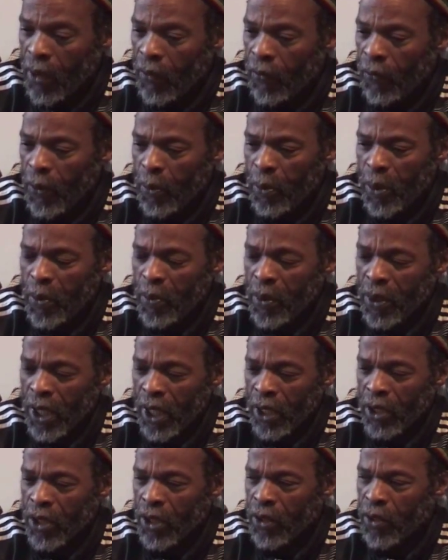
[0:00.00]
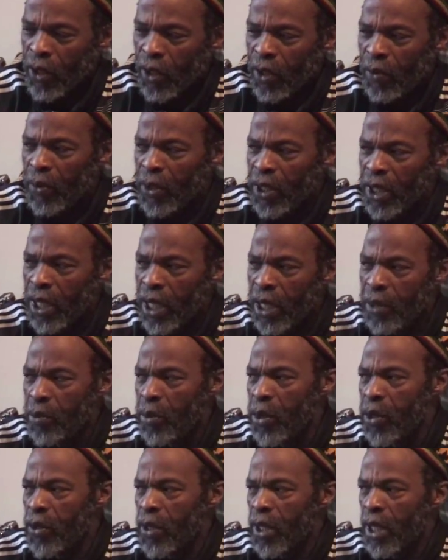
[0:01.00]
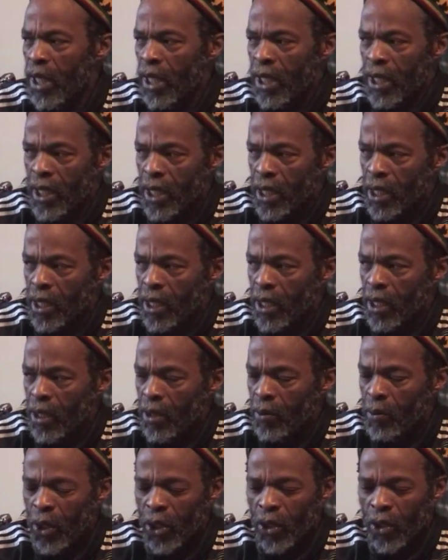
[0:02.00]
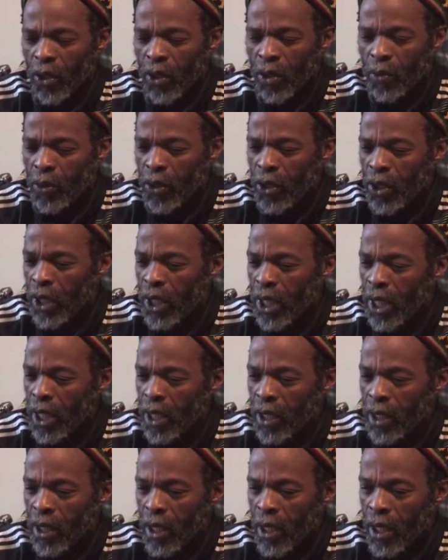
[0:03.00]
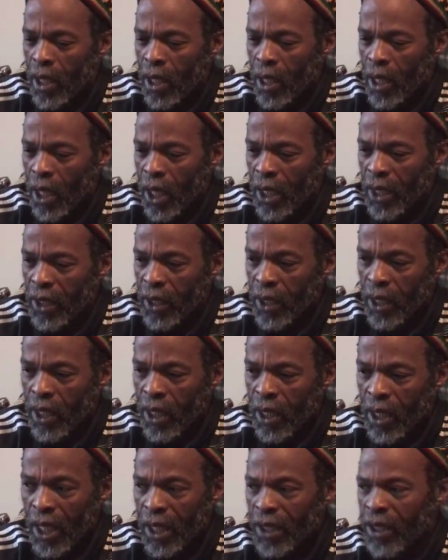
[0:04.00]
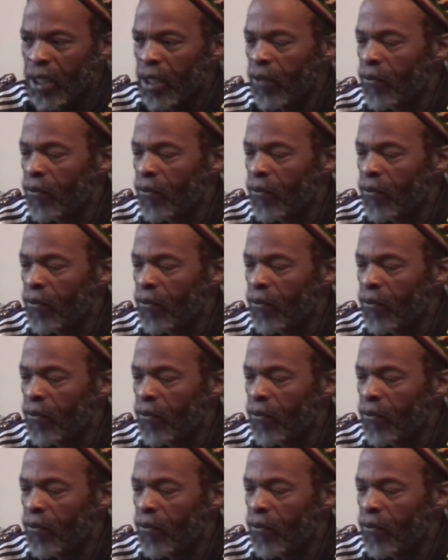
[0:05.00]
for people not just to communicate musically, but to communicate on a lot of